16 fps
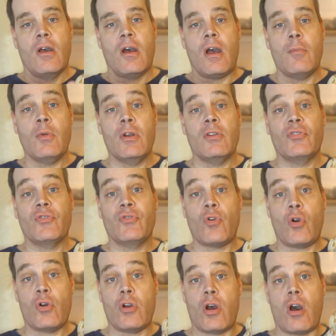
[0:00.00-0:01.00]
I'm going to
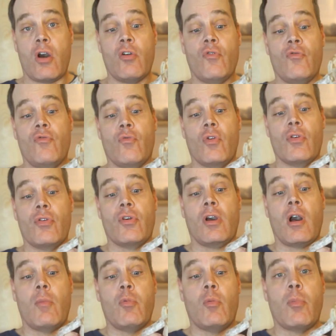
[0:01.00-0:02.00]
start out with a
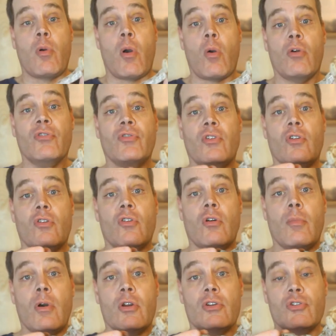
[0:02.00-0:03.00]
couple boas that are
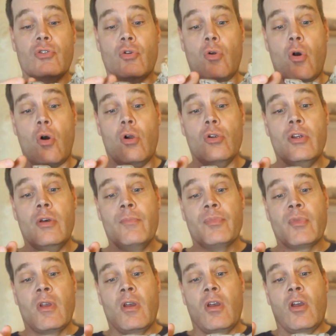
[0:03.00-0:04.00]
about a year old.
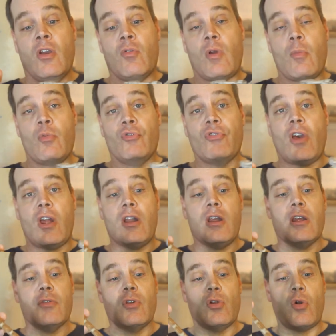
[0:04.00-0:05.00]

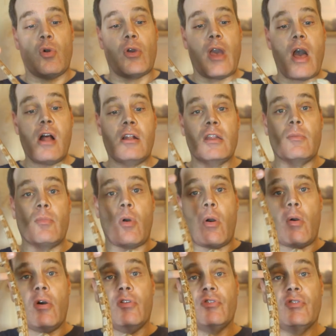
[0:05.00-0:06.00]
Representing the locality
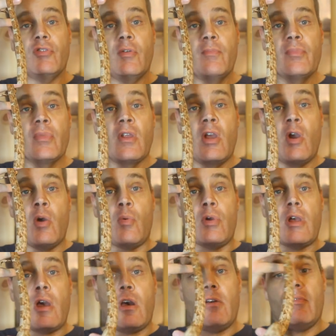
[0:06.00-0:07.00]
boas,
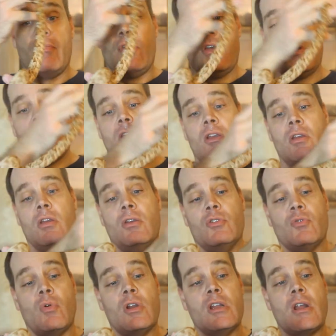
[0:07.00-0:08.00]
we have a
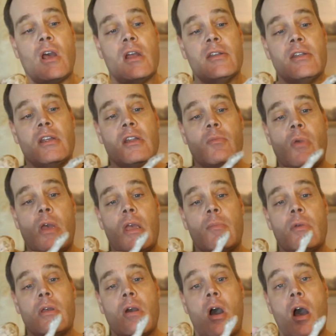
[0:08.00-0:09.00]
2019
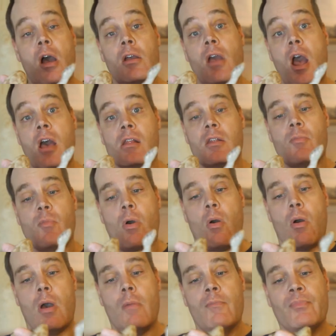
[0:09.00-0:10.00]
baby Hog Island
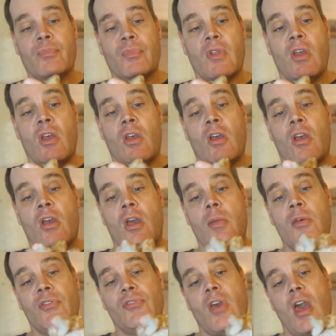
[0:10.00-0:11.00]
boa.
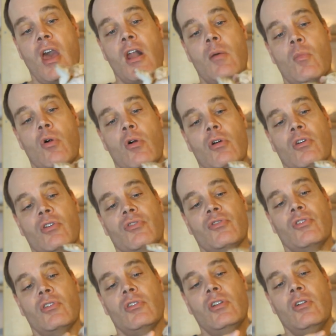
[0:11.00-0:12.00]
And this animal
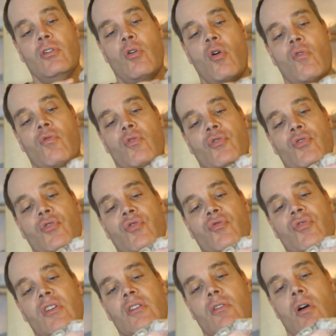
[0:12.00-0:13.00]
is a little over 2
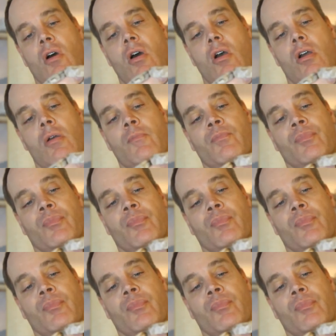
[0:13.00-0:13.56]
feet long.